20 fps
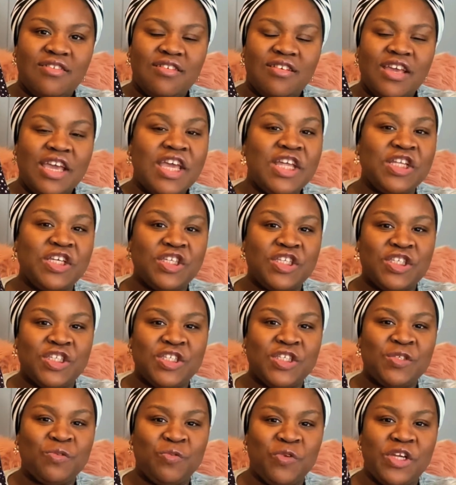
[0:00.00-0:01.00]
It
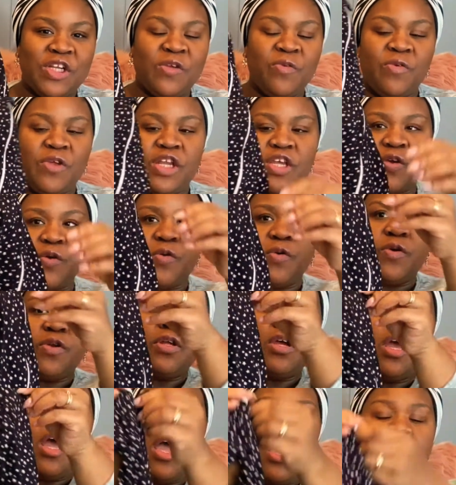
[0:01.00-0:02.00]
is really, really
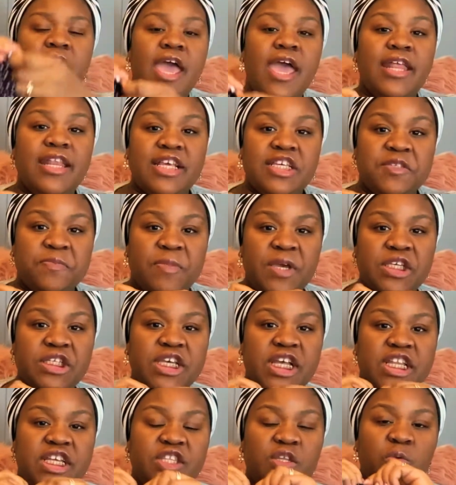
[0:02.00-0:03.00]
good, and
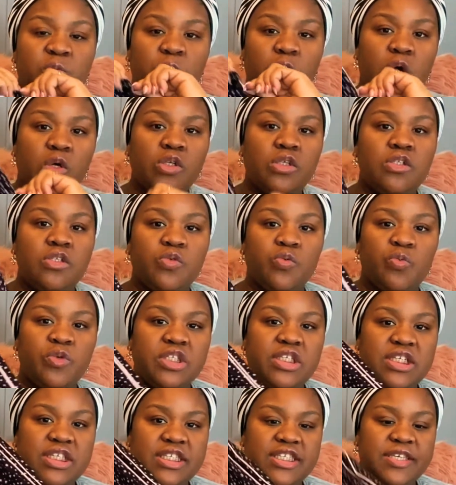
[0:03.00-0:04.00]
especially the ones with
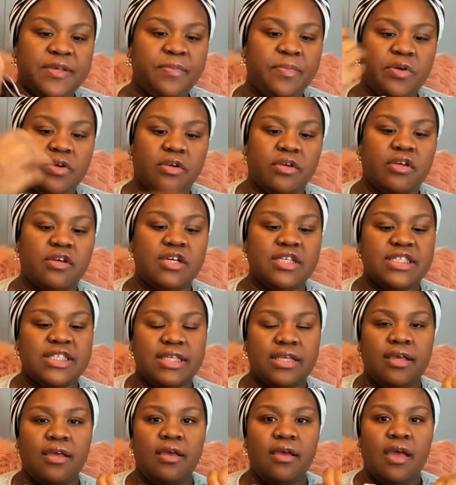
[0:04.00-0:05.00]
the zipper, because
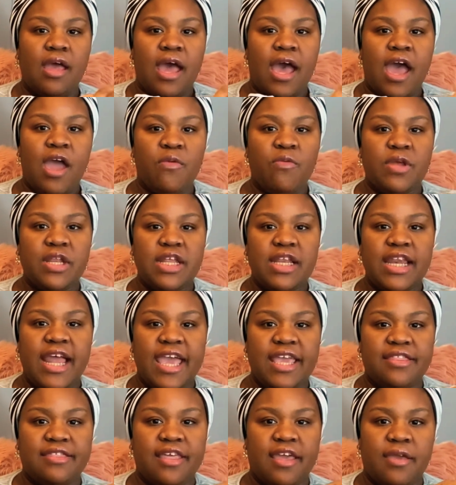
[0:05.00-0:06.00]
I really
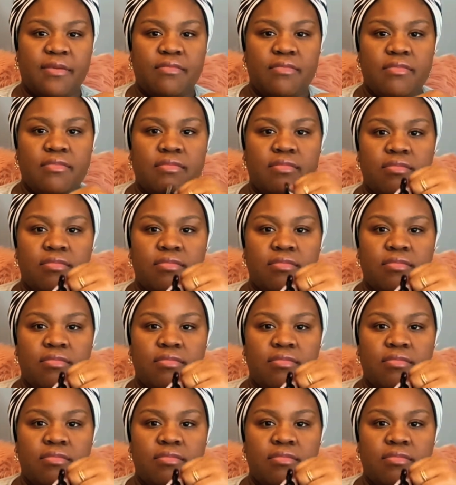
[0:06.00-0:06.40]
like them.